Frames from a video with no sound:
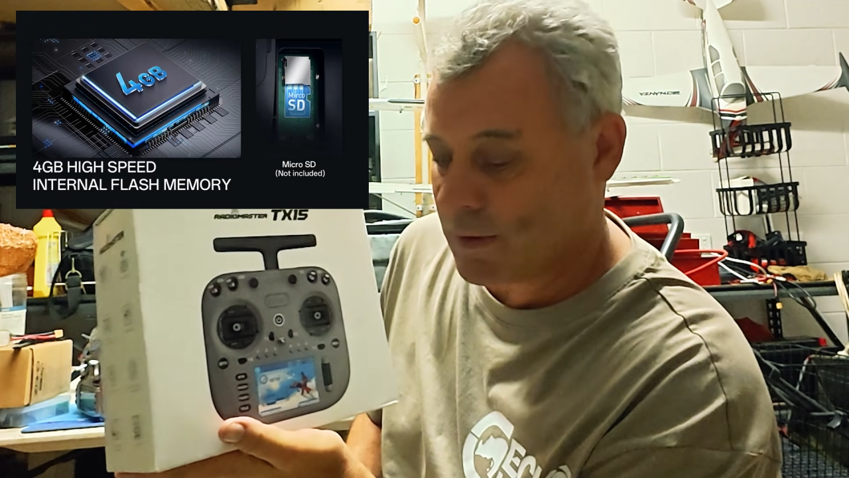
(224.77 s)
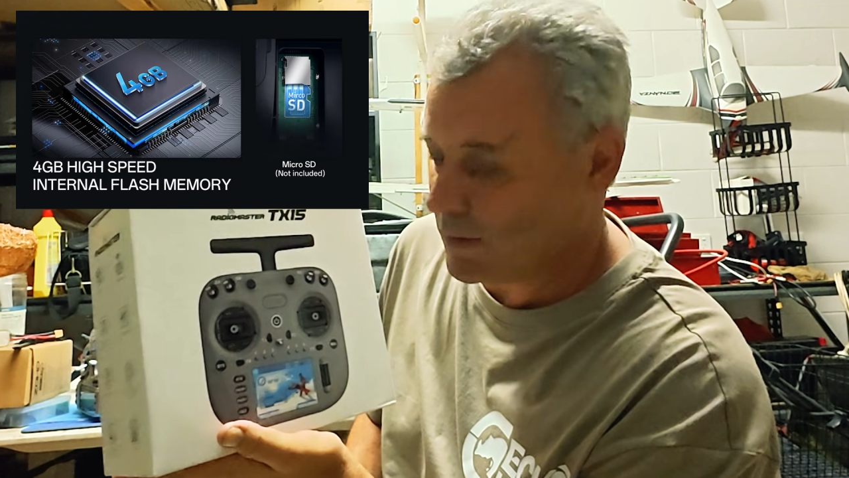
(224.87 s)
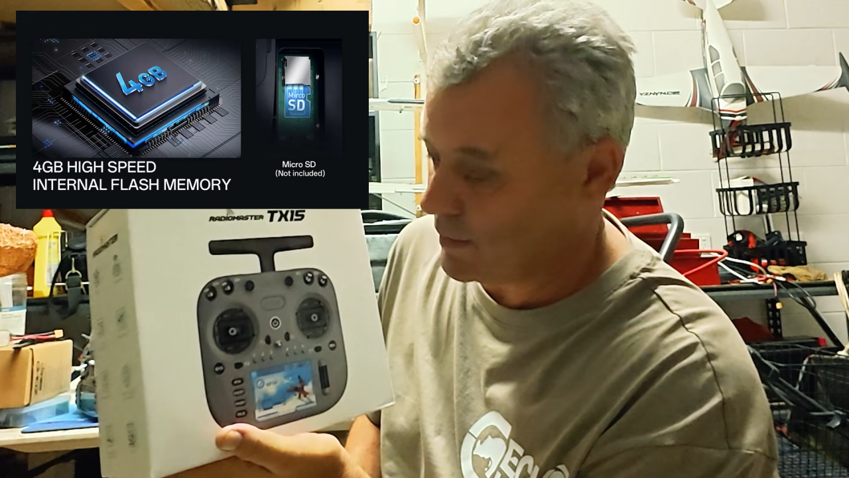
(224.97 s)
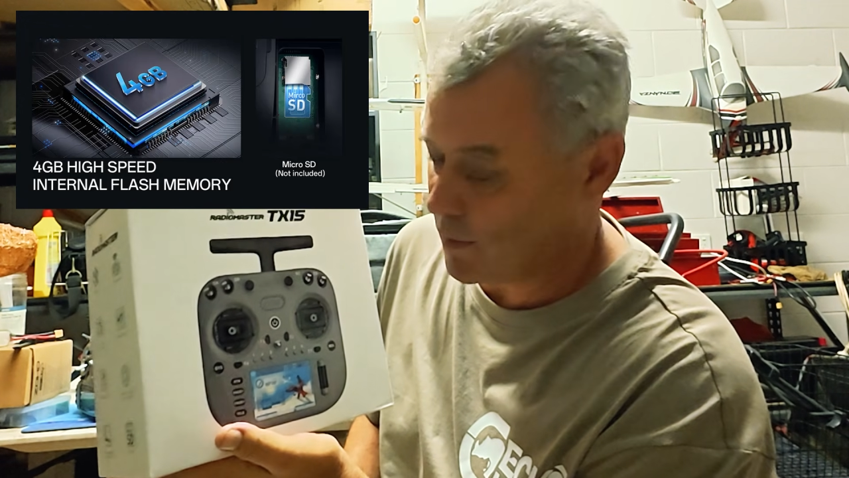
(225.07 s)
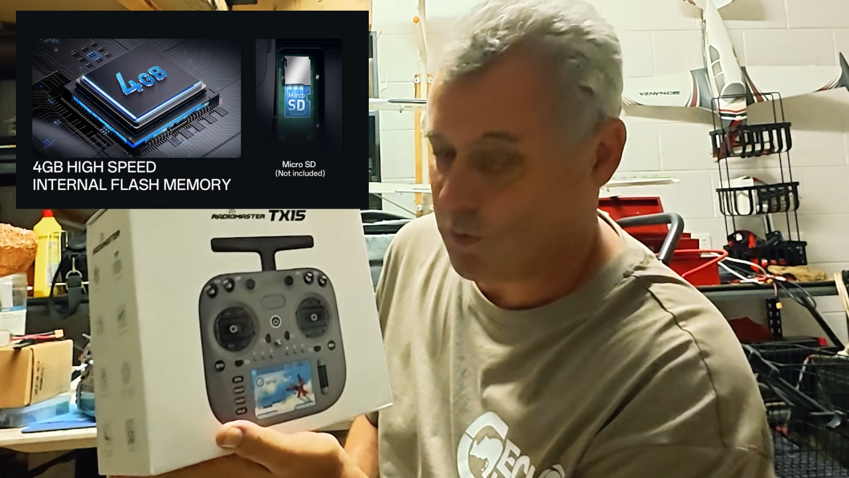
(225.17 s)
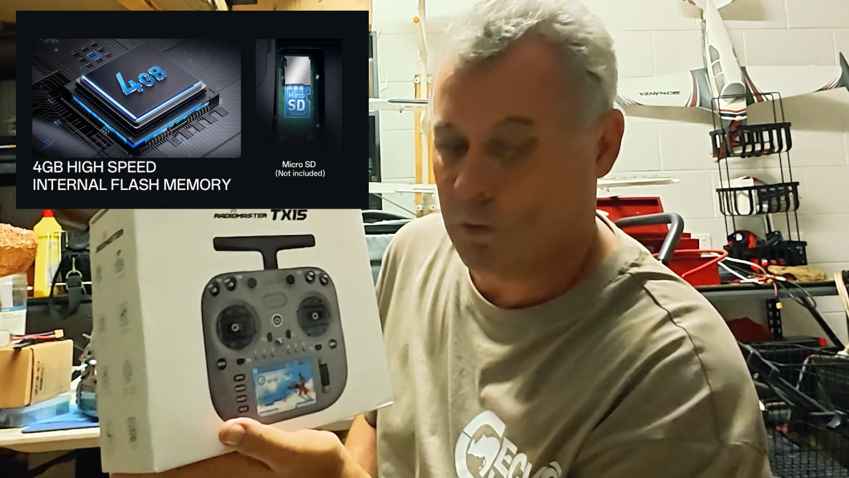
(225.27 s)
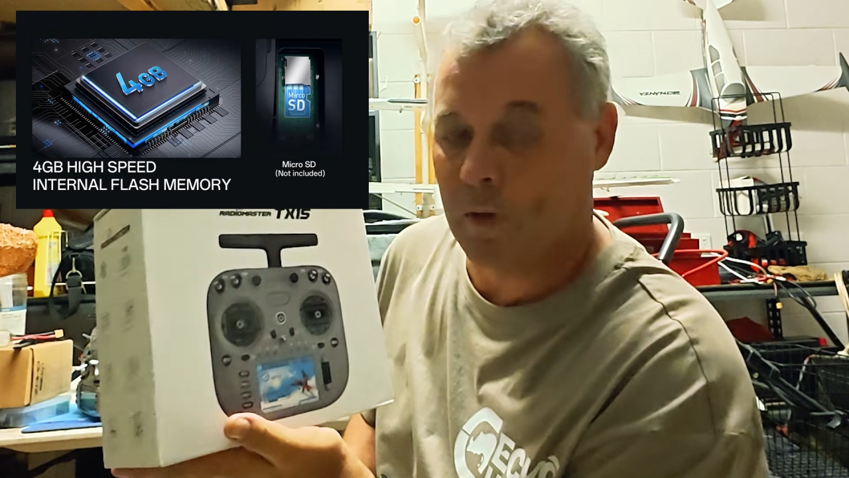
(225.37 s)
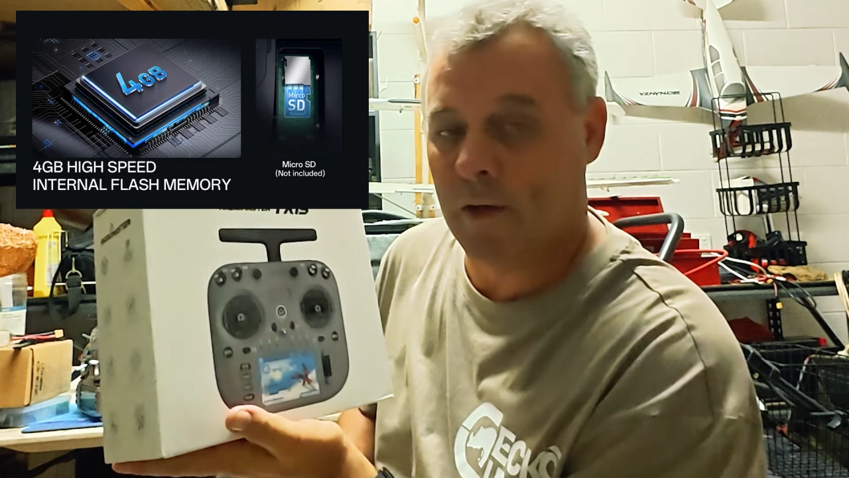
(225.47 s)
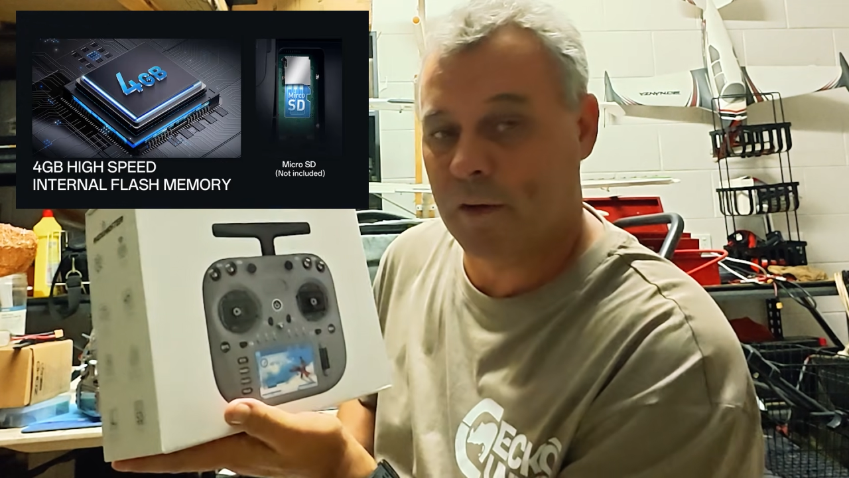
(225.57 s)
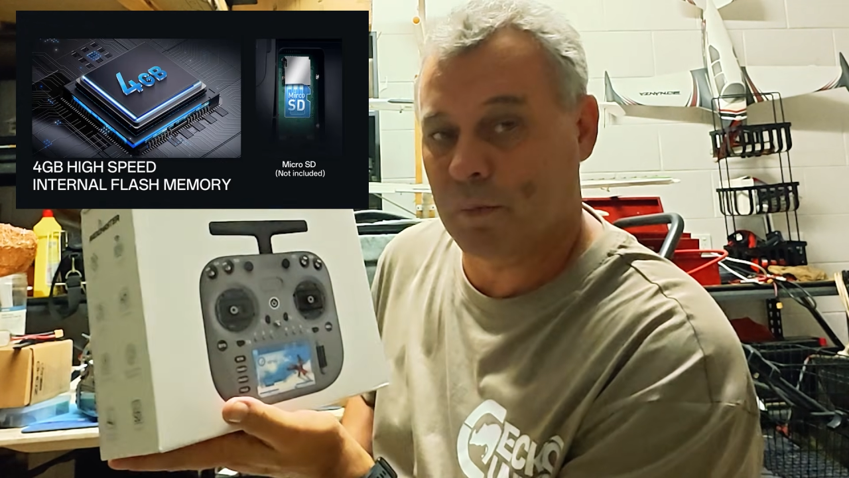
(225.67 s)
you can do
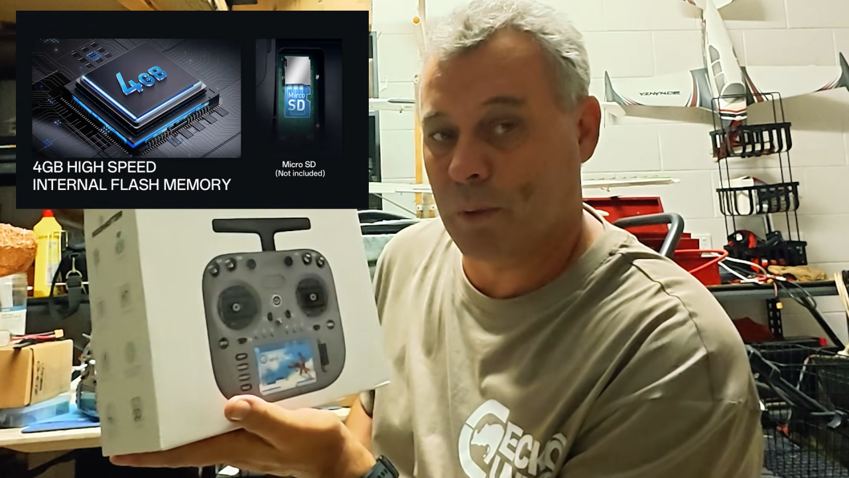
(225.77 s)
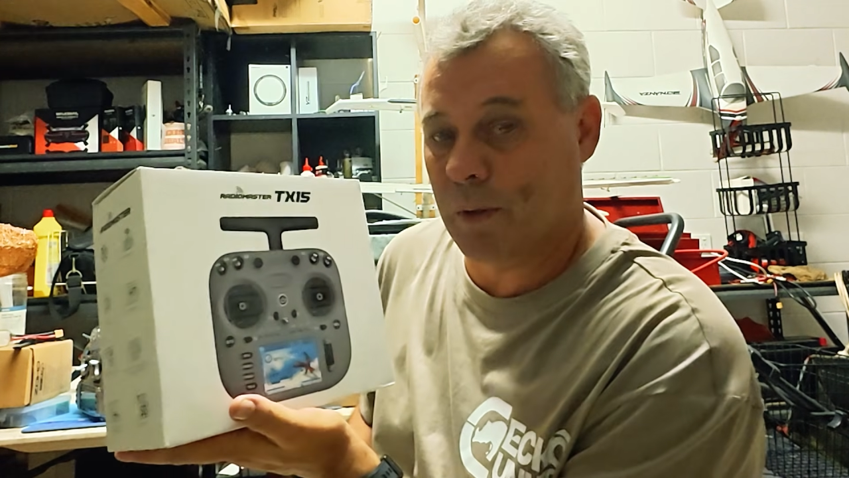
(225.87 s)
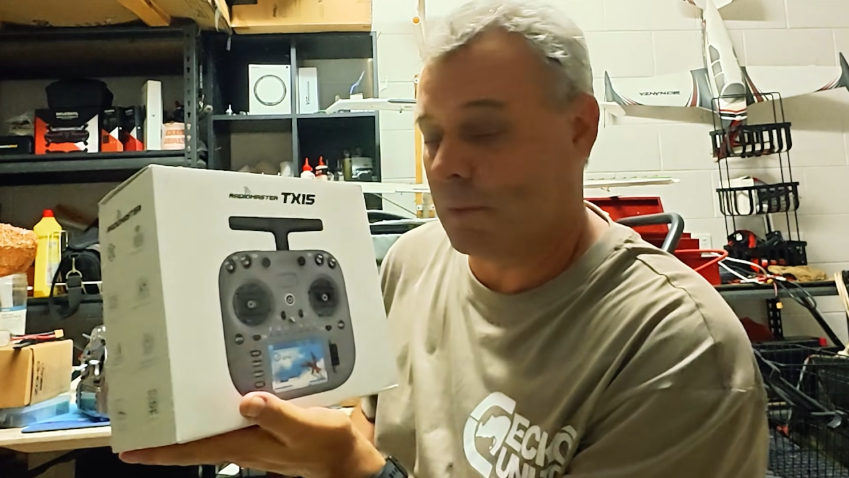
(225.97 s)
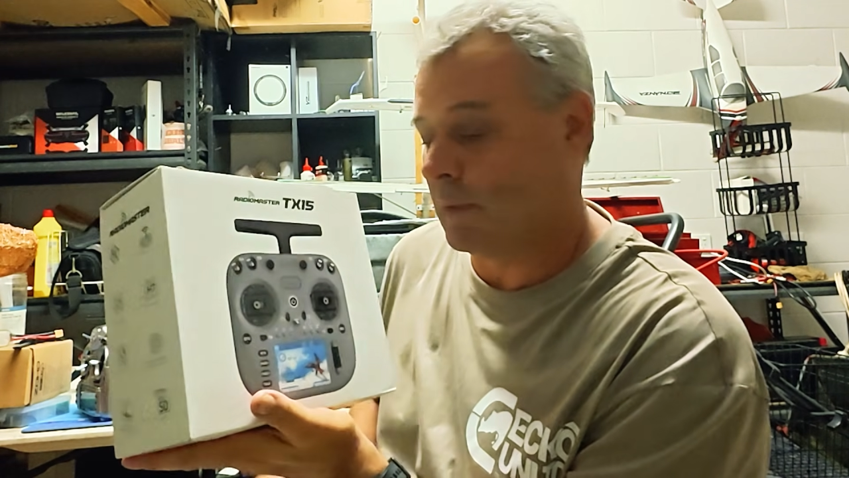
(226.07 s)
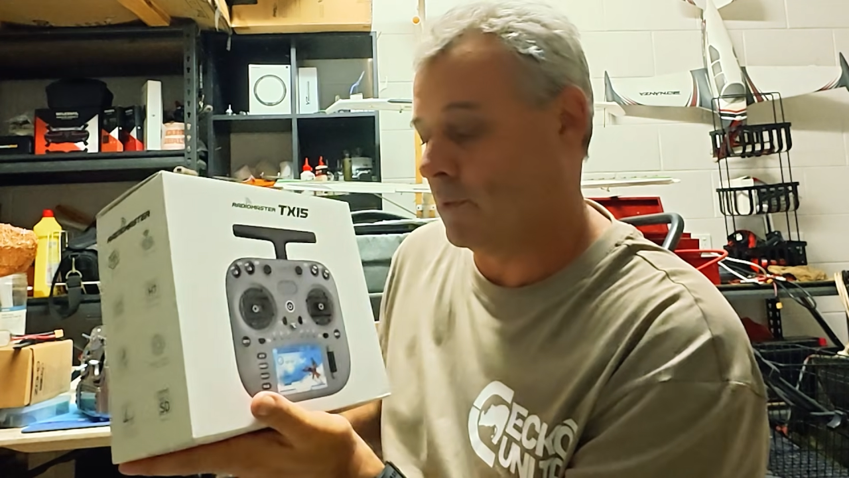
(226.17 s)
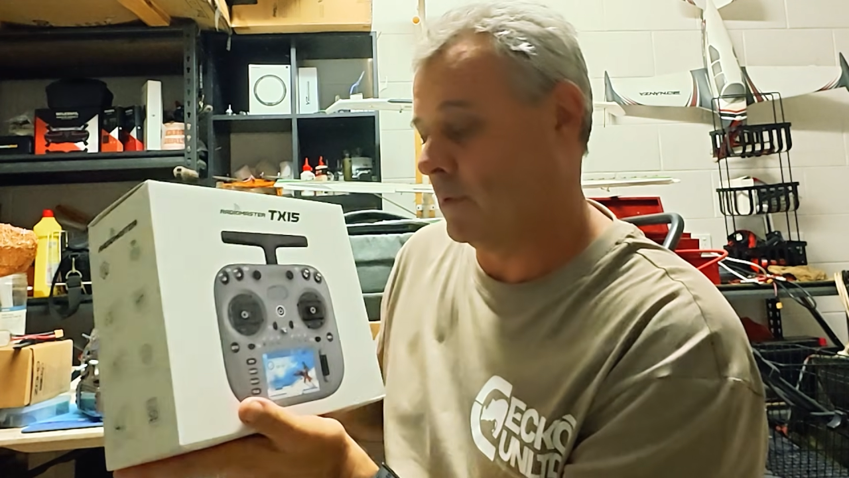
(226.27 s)
that as well.